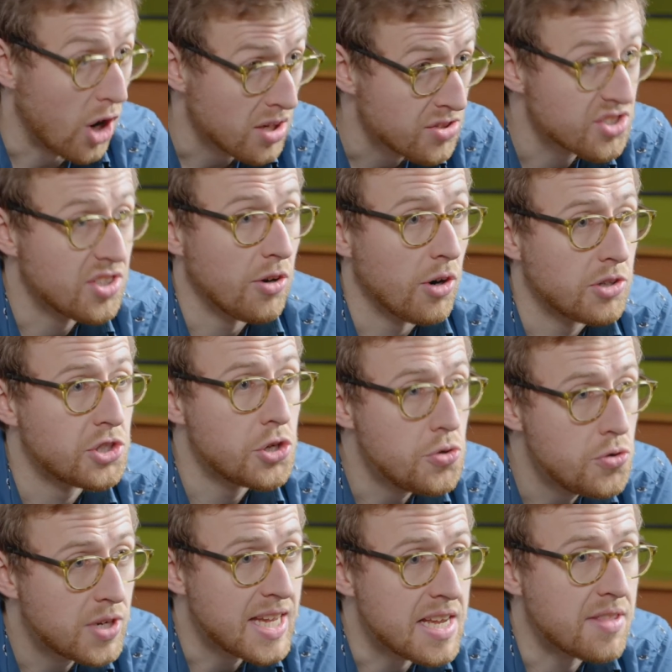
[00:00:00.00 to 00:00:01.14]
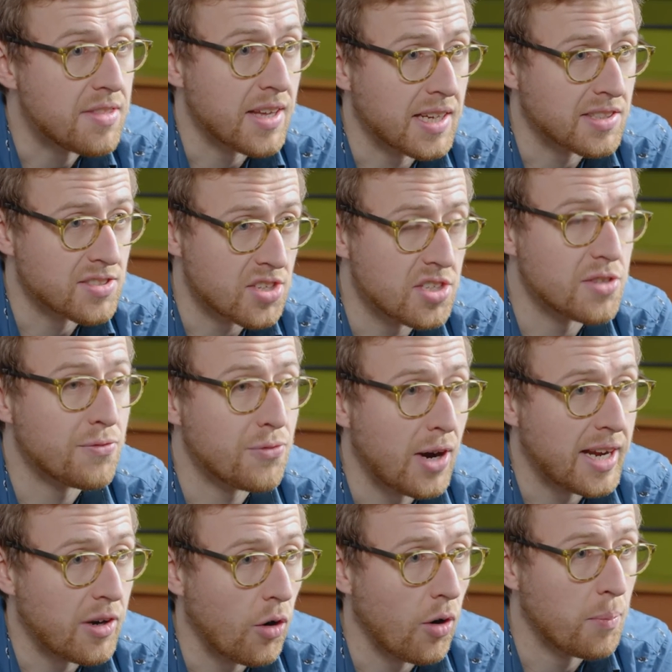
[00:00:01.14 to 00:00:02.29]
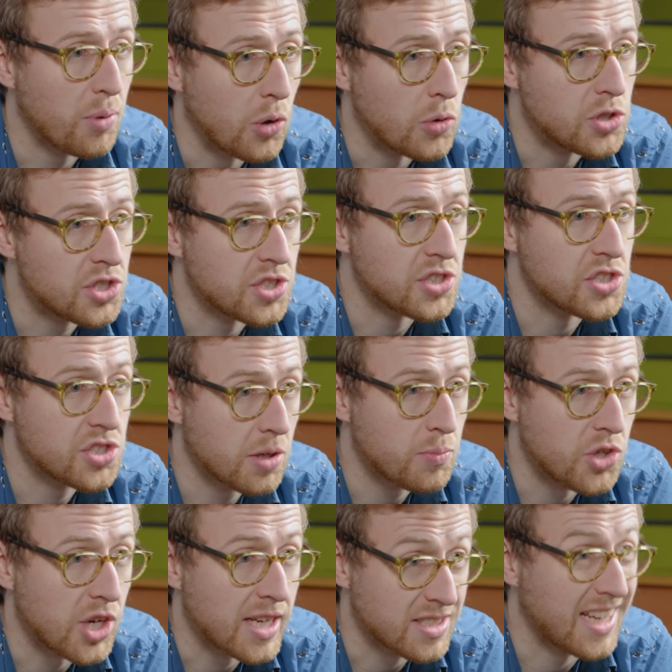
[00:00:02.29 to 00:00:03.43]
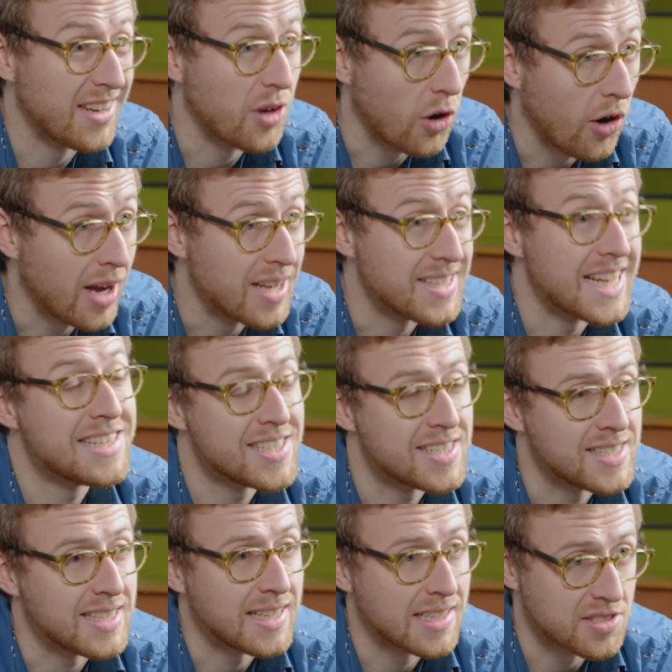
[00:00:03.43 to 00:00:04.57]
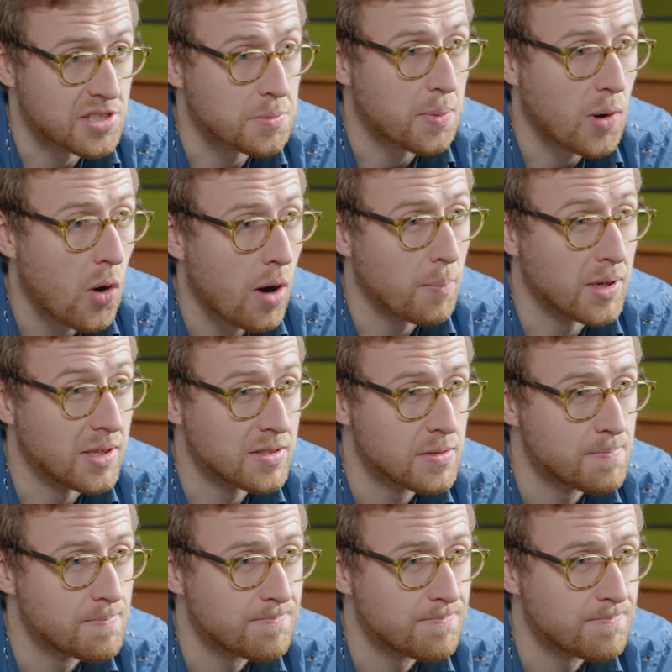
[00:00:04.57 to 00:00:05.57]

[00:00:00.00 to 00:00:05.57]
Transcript: us, there are two key things that define our approach to the subject and our identity as a department.